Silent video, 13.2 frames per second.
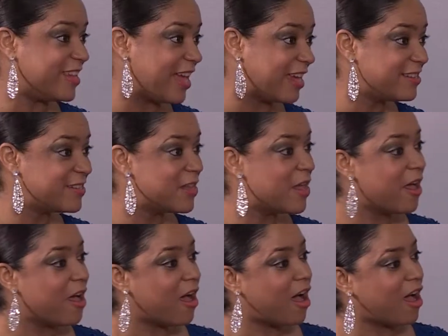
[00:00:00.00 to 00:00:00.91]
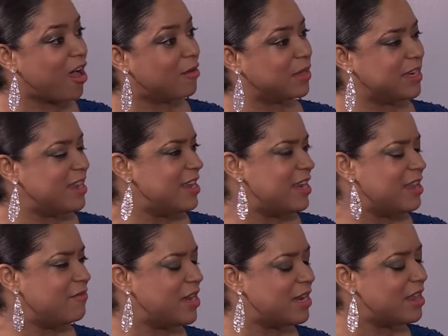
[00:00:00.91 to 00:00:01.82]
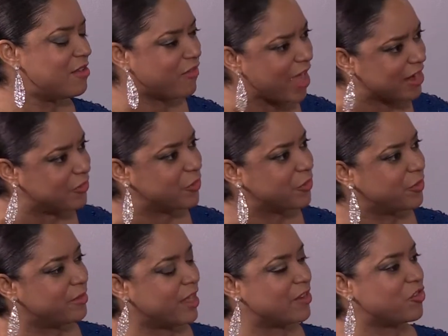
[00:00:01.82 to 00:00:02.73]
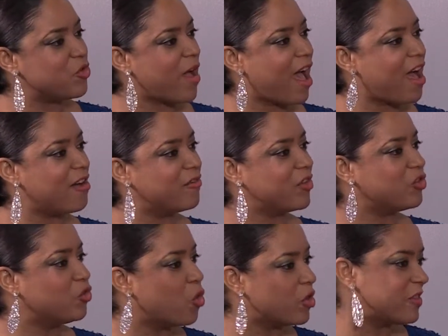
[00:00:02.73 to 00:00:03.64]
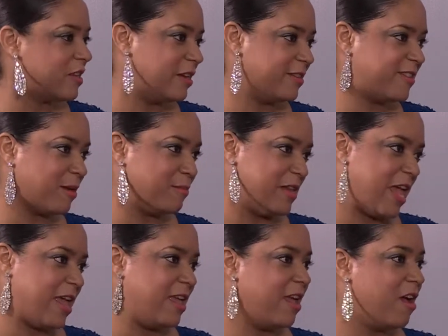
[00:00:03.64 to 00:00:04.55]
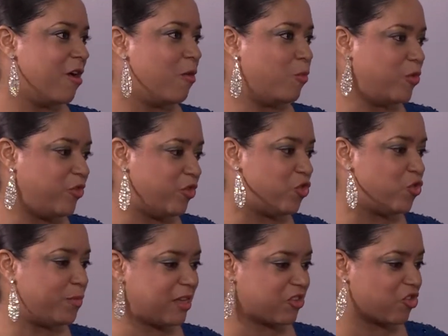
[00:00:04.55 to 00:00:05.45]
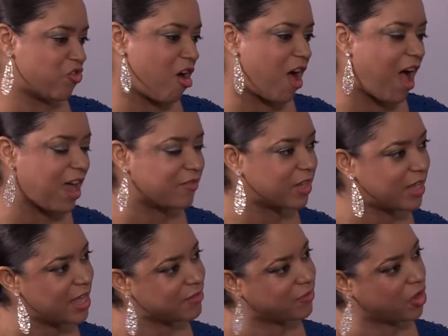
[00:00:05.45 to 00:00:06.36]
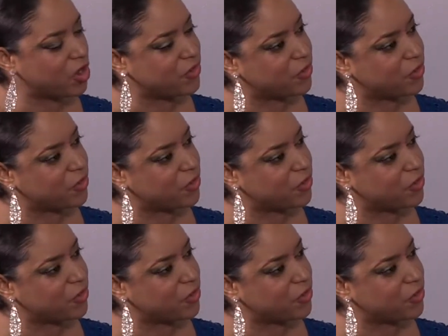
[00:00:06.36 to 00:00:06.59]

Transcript: yet, but in the event that you have a daughter someday, would you be a strong advocate for her